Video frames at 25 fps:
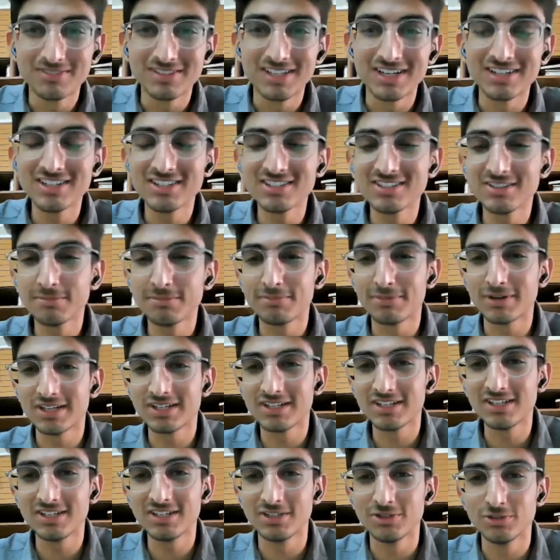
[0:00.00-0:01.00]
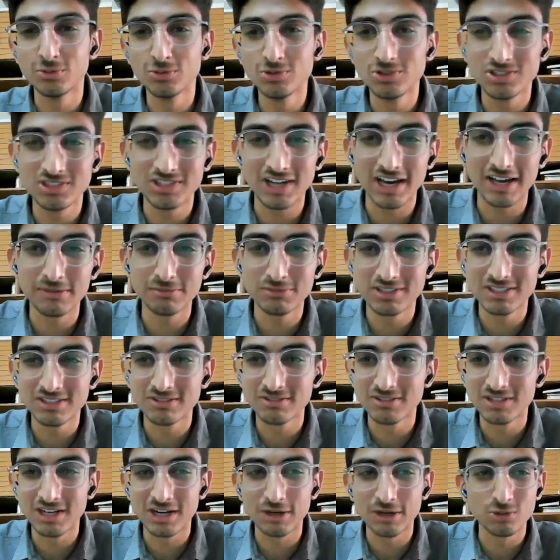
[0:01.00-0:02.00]
That is a pretty huge time
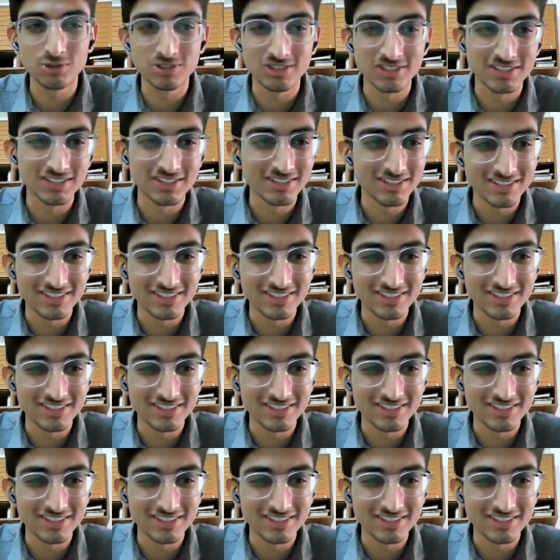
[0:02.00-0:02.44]
saver, I would say.